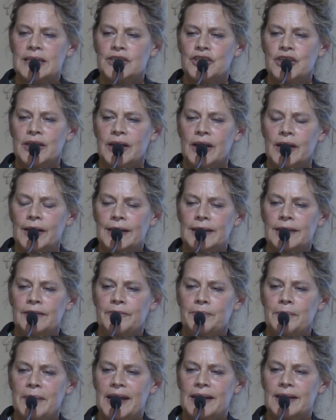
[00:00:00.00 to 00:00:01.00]
she's trying
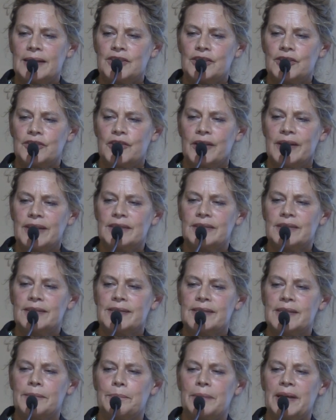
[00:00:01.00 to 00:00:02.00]
to
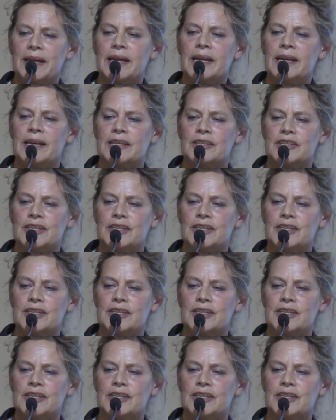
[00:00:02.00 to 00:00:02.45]
disappear.